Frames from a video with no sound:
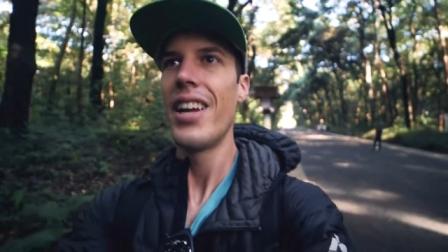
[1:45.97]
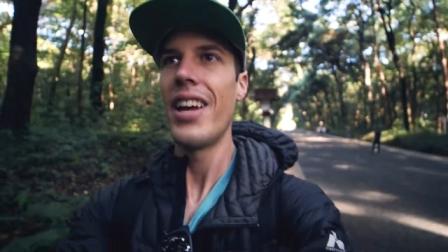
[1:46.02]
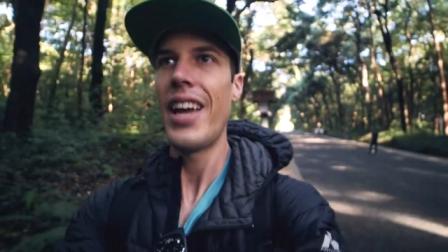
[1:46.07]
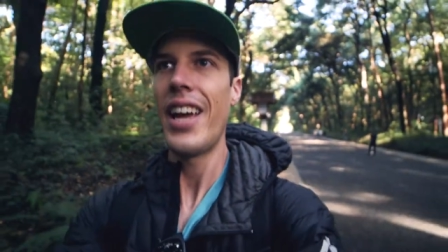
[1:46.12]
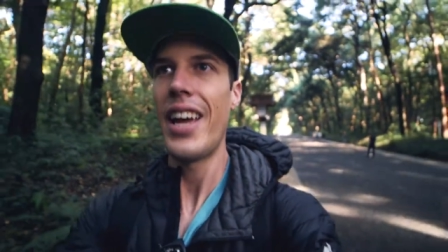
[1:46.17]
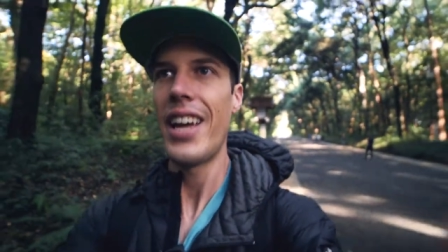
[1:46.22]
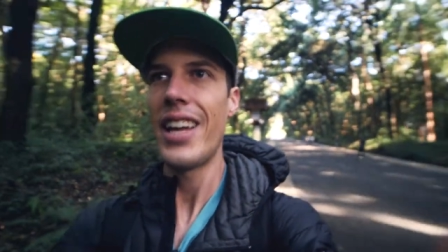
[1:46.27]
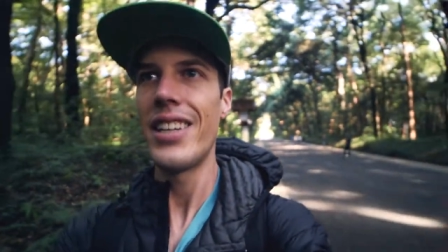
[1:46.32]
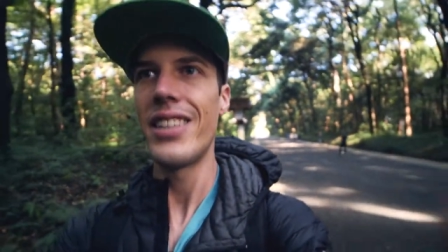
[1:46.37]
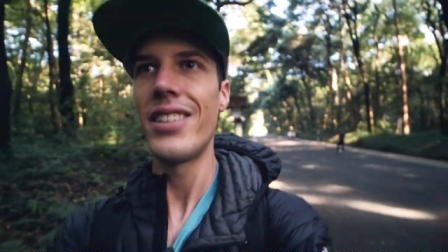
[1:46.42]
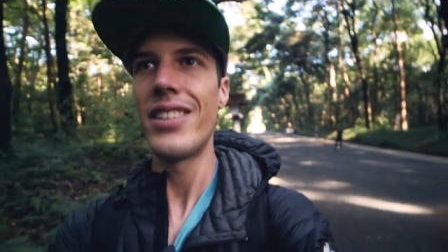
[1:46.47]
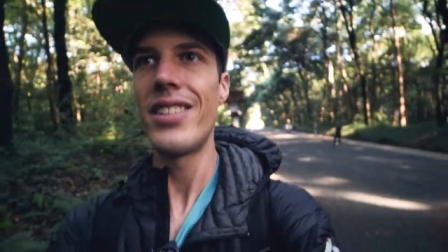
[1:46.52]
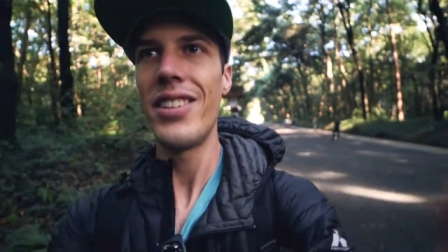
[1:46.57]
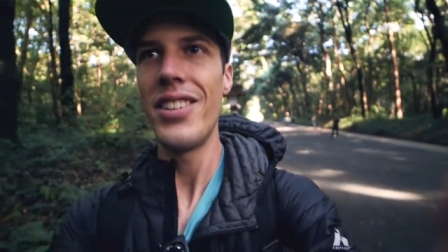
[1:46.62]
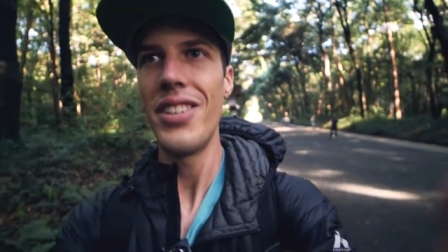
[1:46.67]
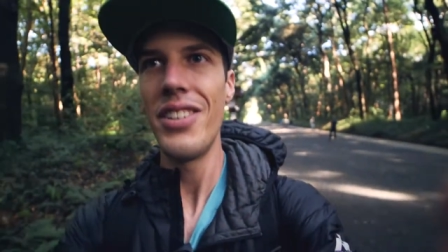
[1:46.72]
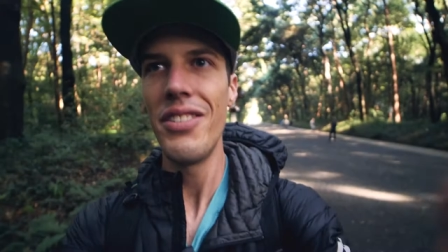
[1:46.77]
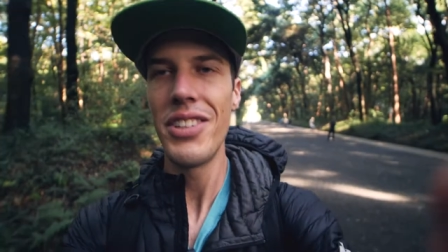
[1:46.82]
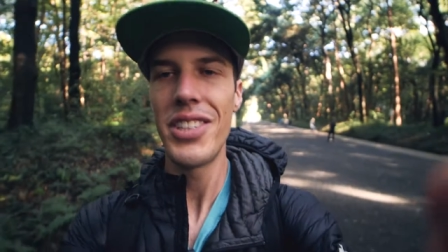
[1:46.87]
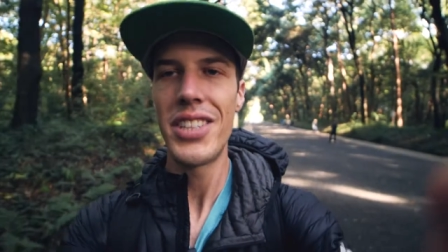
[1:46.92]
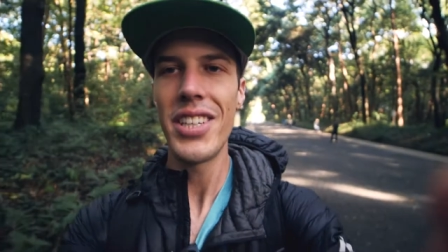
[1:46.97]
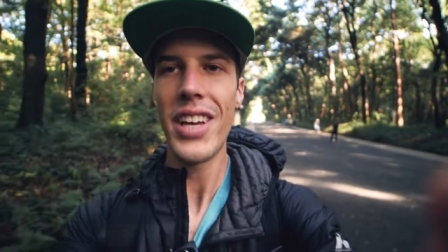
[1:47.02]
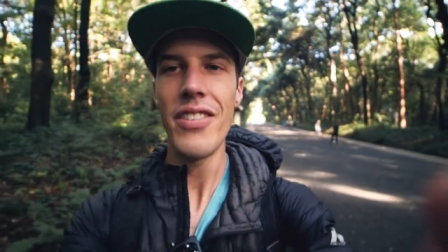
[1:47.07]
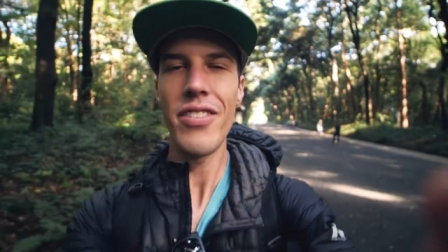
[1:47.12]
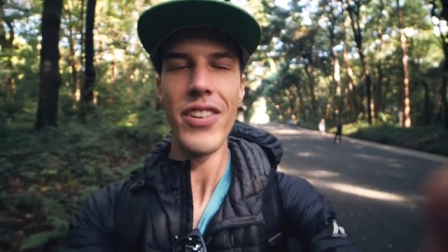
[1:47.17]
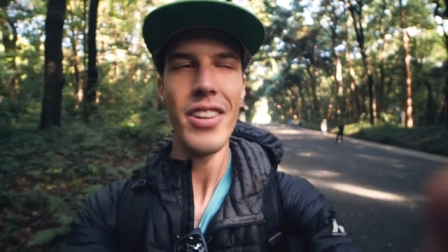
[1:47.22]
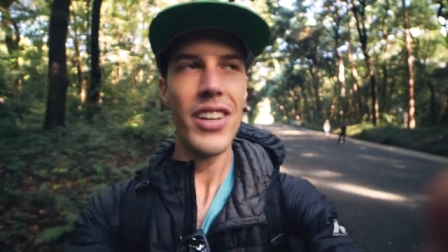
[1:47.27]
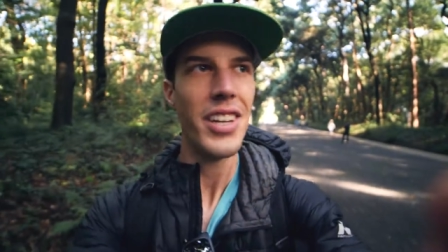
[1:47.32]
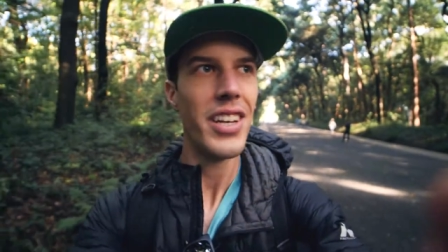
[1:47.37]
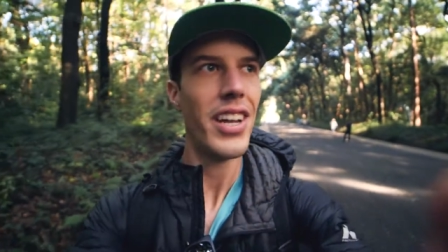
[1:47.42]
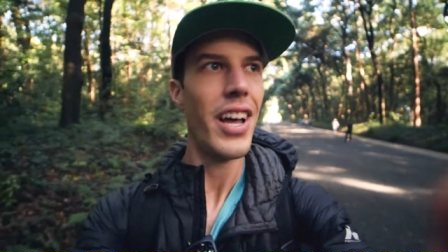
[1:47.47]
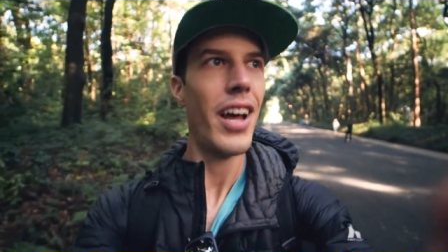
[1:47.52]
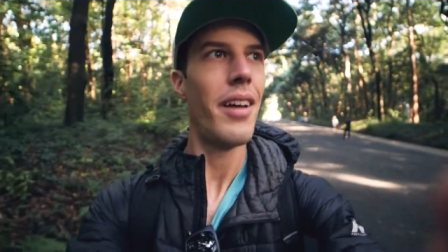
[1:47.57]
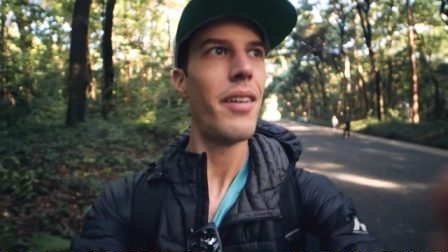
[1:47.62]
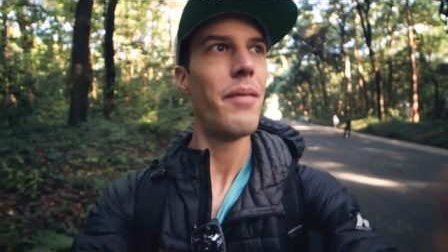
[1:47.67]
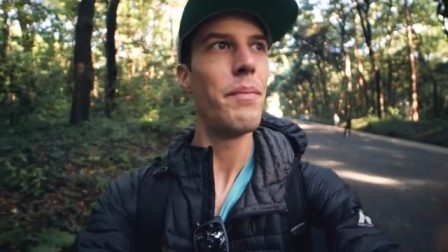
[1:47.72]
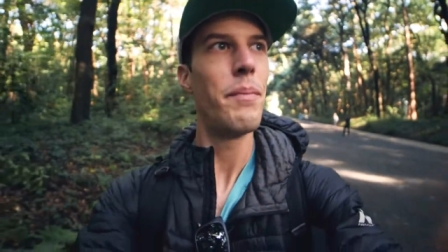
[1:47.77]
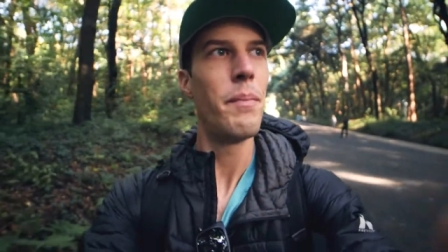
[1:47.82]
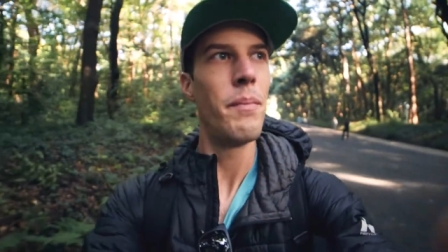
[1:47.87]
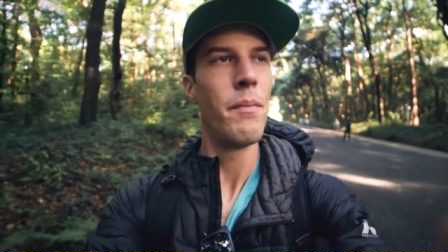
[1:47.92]
and you would definitely
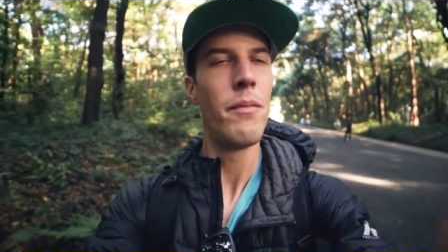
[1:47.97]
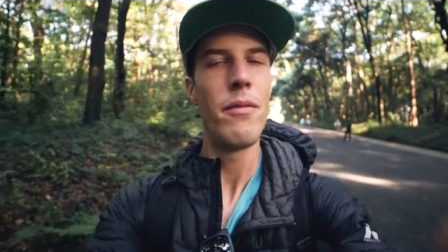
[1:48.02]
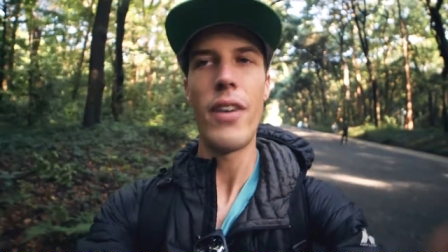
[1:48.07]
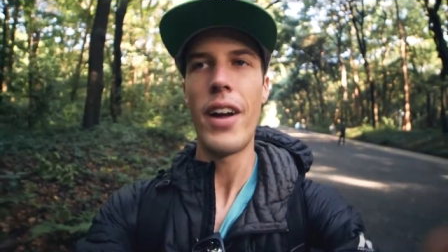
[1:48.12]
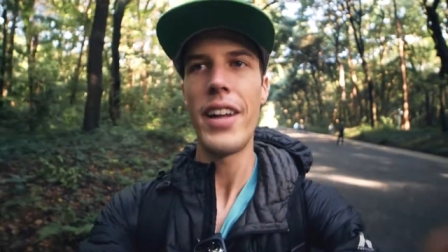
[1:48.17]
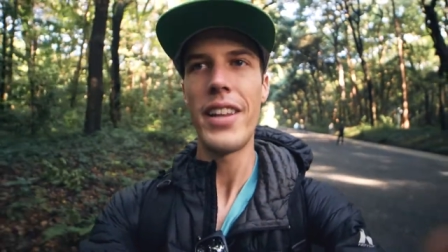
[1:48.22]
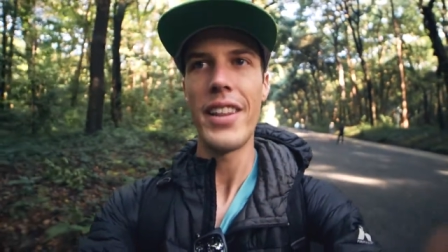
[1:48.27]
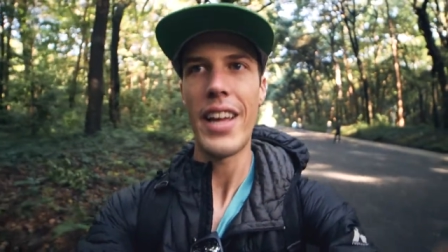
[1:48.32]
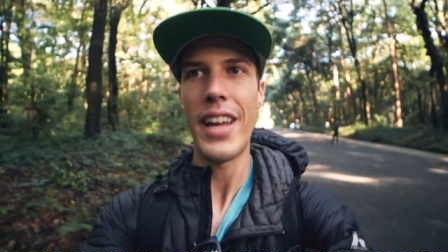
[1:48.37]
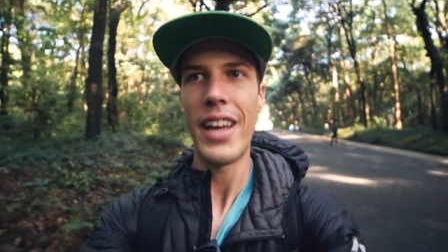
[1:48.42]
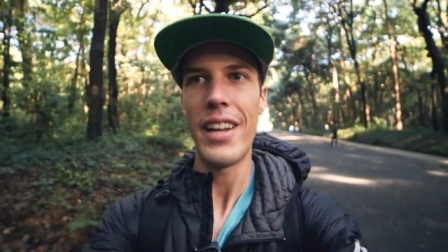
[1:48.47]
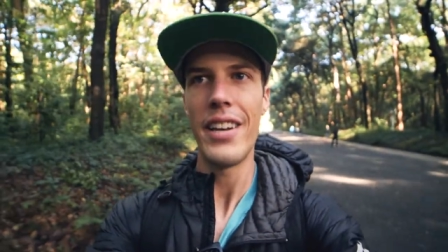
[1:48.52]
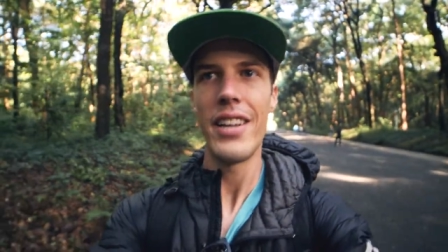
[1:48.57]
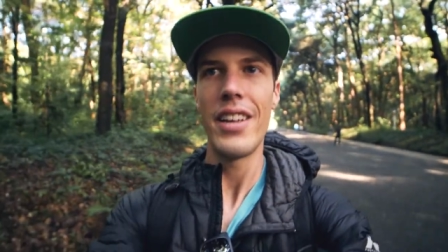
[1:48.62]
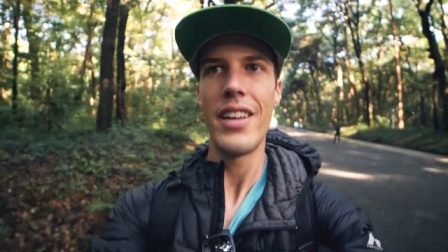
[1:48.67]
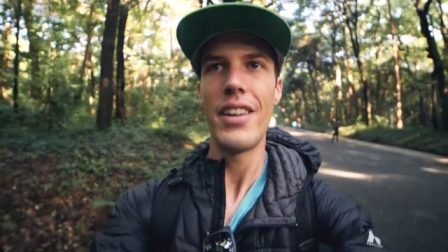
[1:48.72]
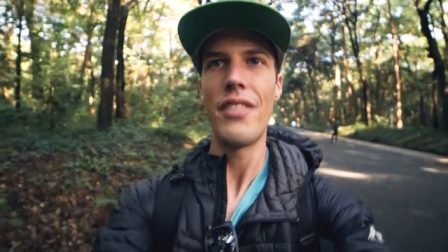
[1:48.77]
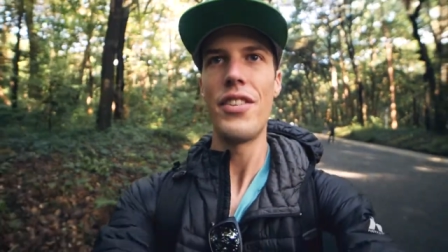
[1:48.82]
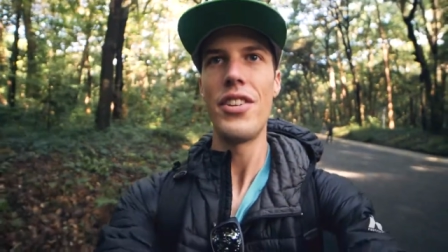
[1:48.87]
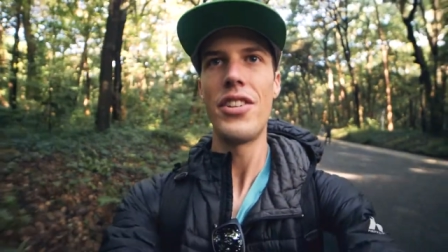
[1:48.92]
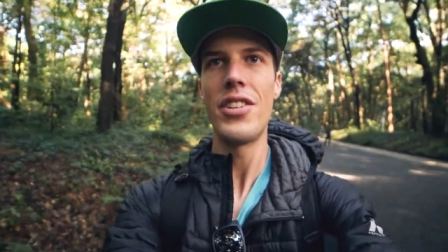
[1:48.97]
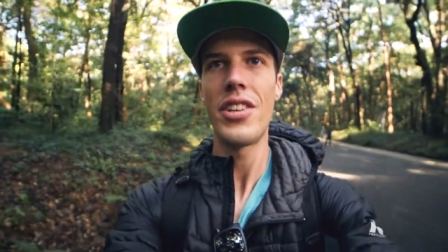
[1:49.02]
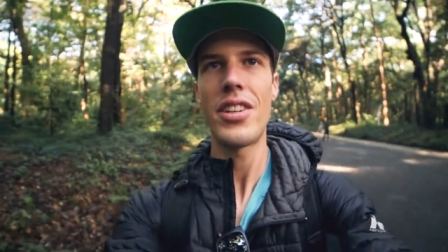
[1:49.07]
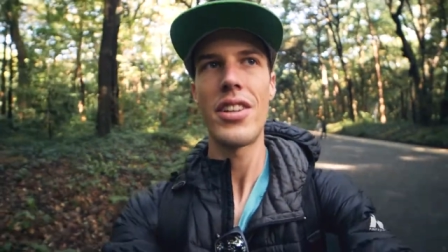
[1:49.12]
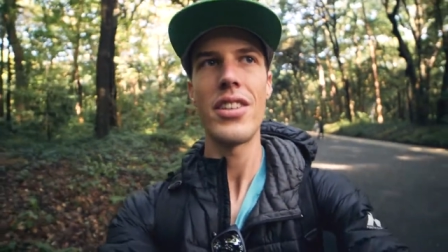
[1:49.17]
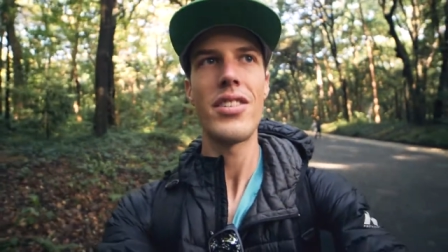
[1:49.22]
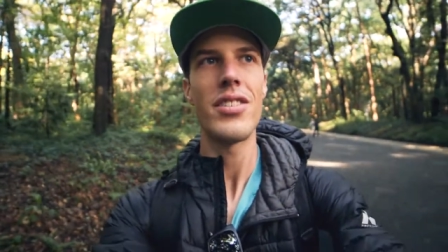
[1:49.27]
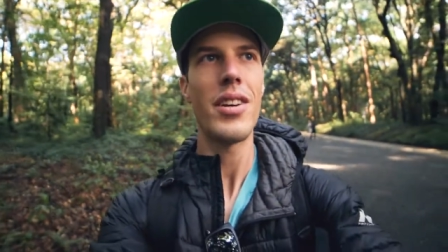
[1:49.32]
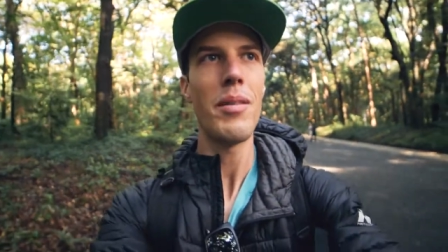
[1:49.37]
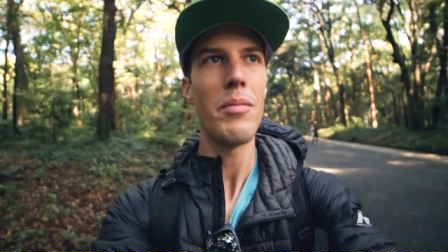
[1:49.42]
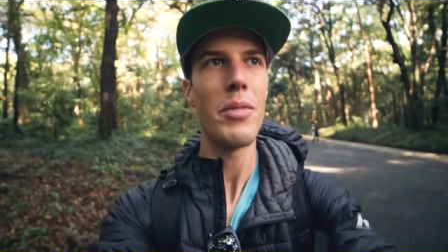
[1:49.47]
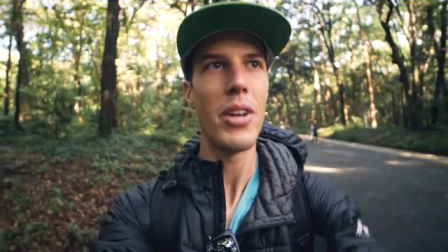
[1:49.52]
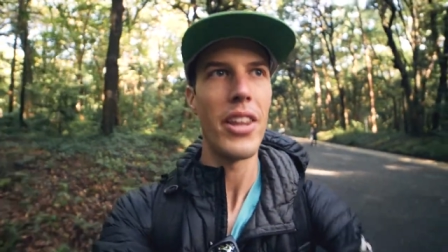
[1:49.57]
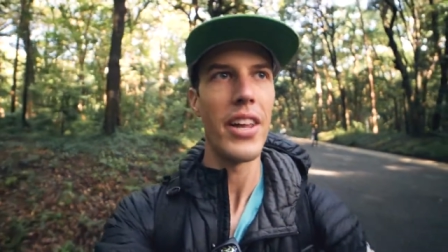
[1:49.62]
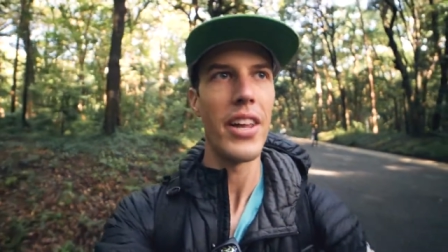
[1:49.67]
not find that if you took the subway